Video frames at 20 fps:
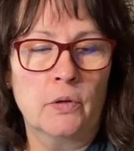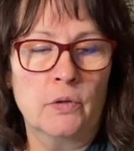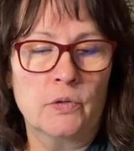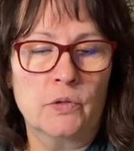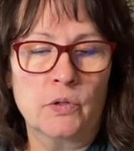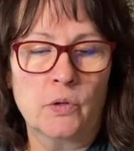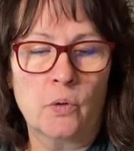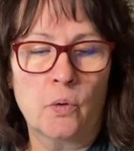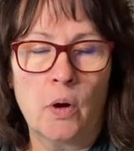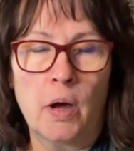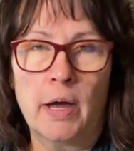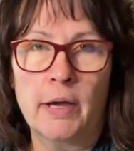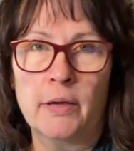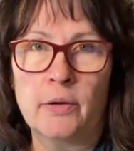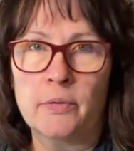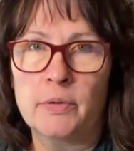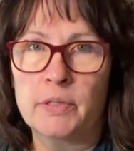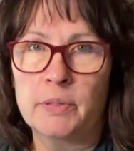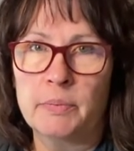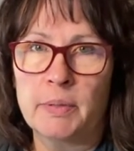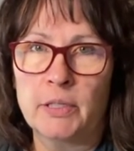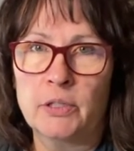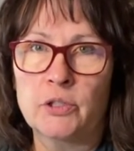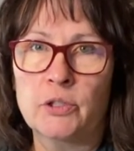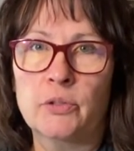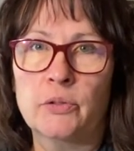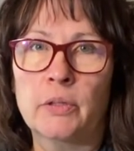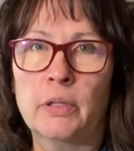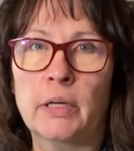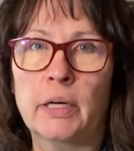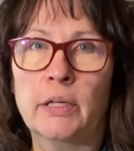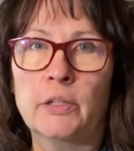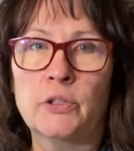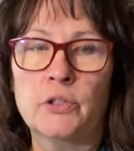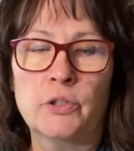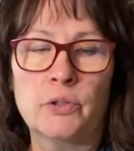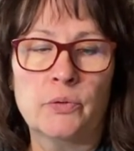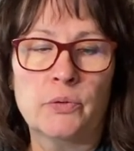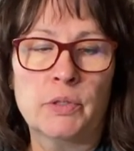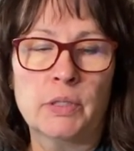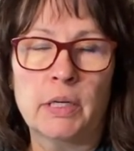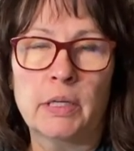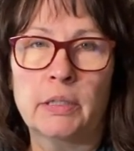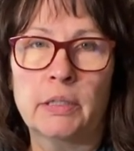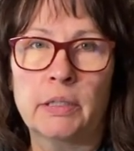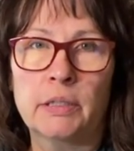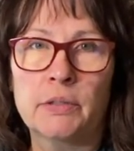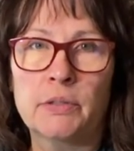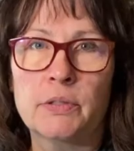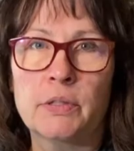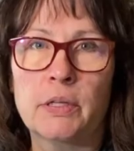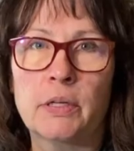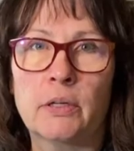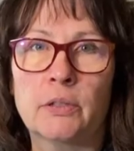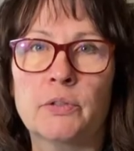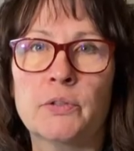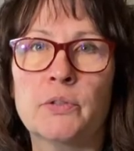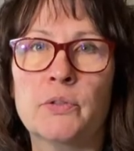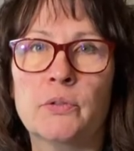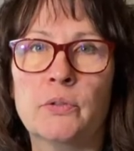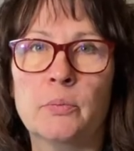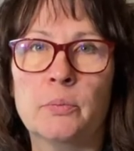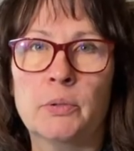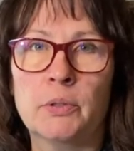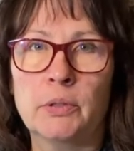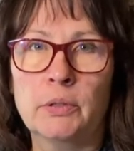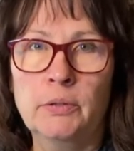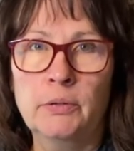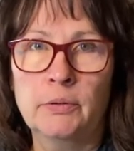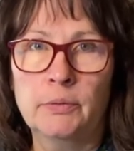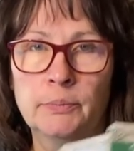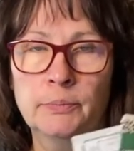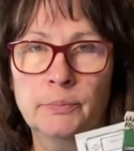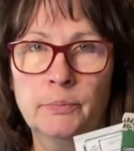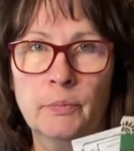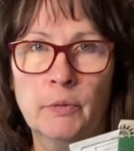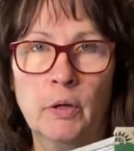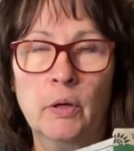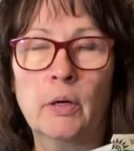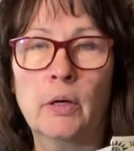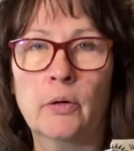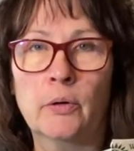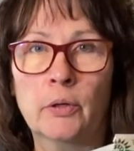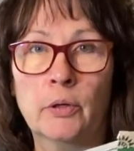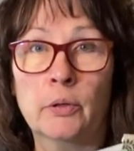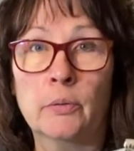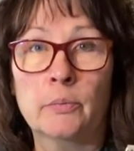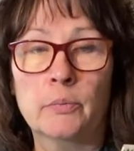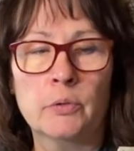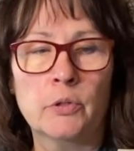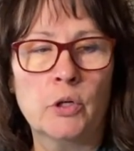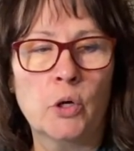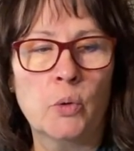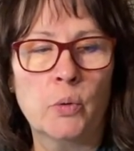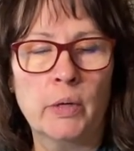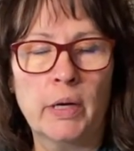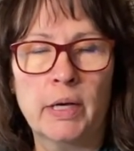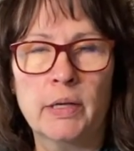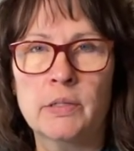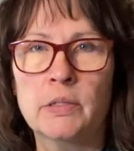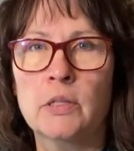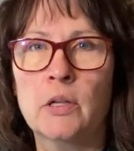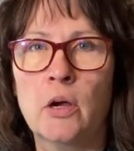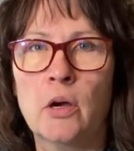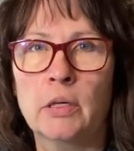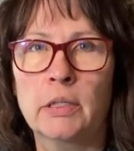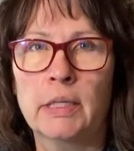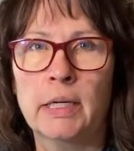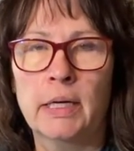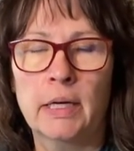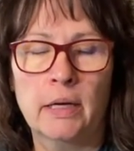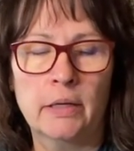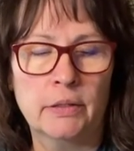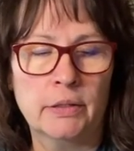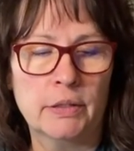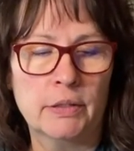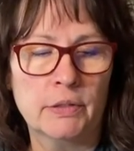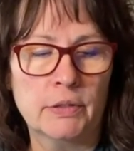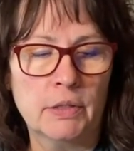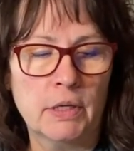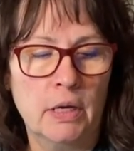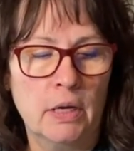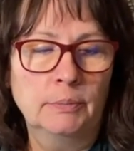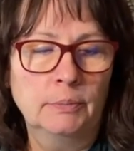So I always make sure that I choose onions that are suitable or known as long day onions.